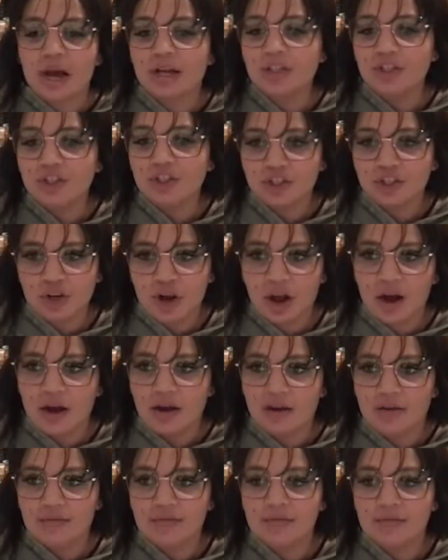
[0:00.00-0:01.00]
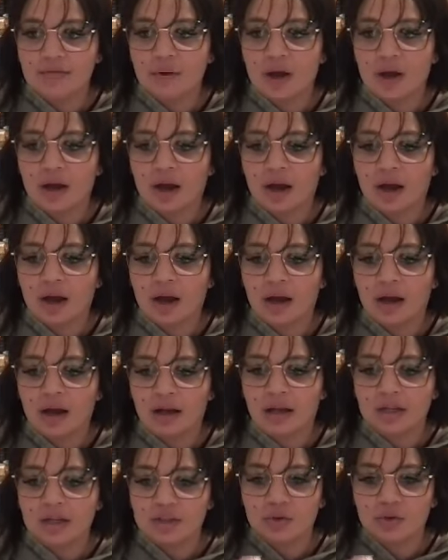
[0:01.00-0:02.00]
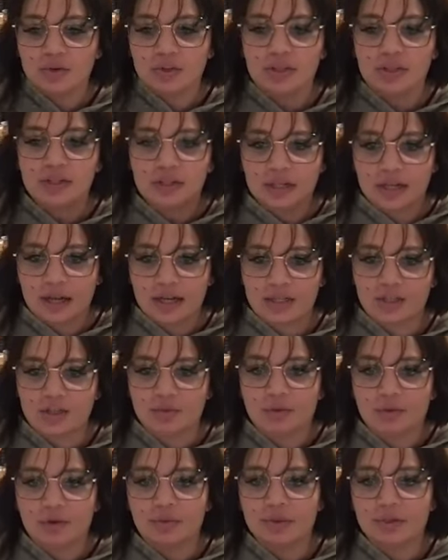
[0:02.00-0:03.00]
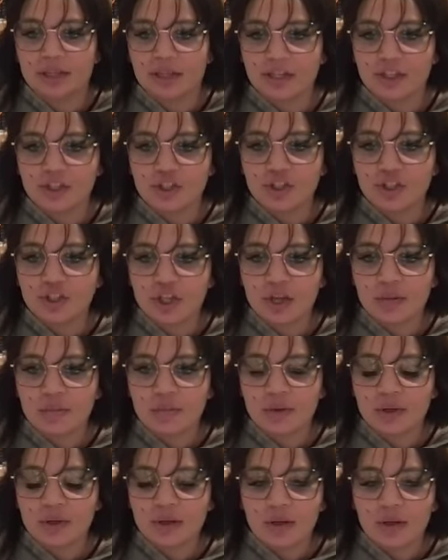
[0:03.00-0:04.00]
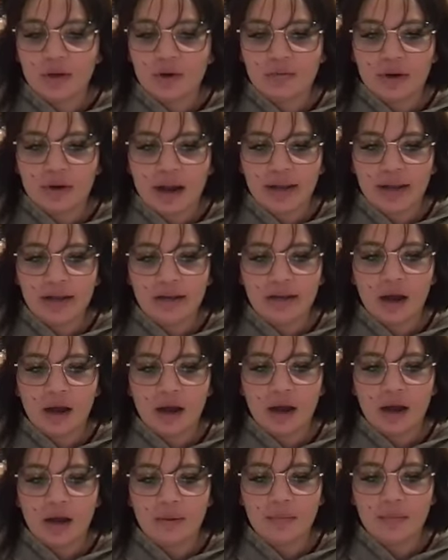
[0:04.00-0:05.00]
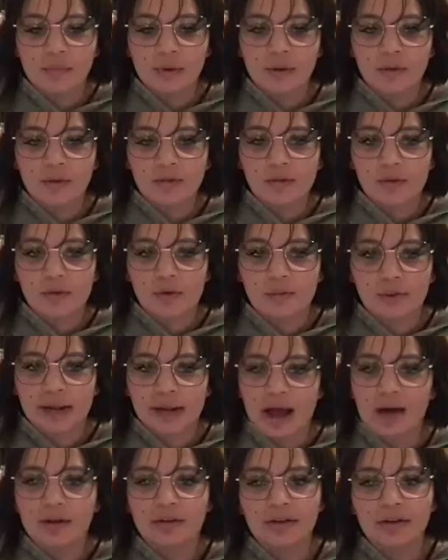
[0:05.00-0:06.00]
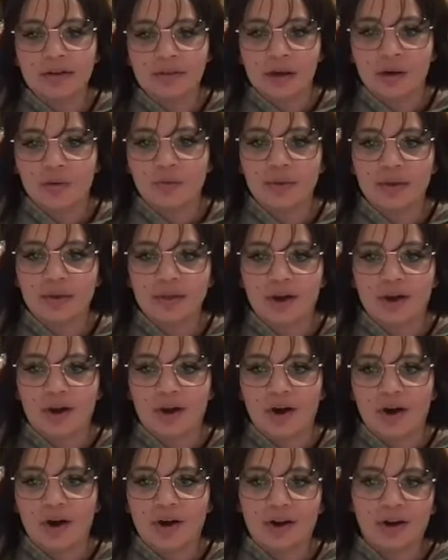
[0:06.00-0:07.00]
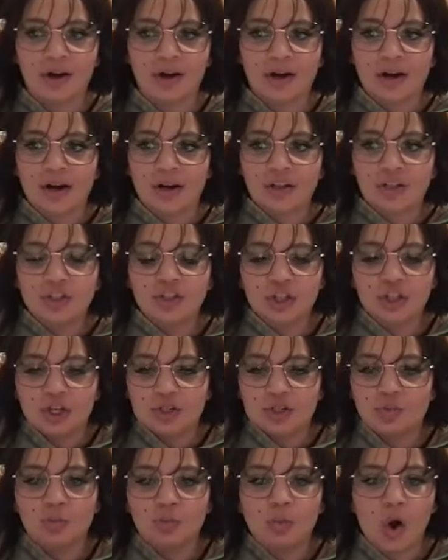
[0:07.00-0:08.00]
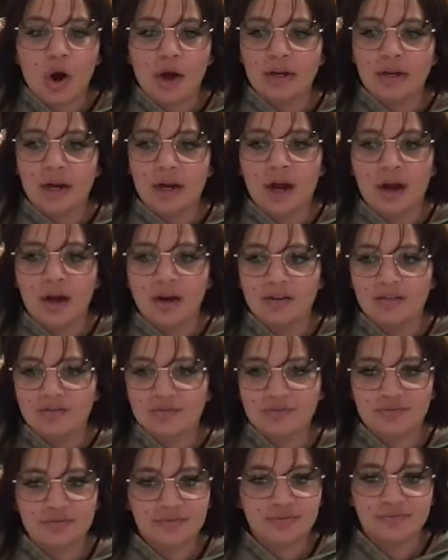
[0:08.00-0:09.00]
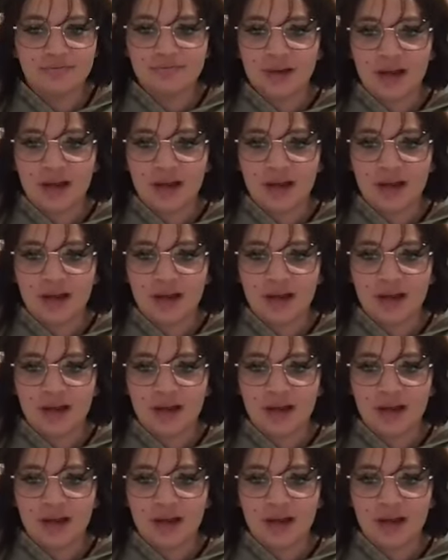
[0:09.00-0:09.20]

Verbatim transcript: touch of uh, consultant to customer relationship right? Um, the reality that we are just one of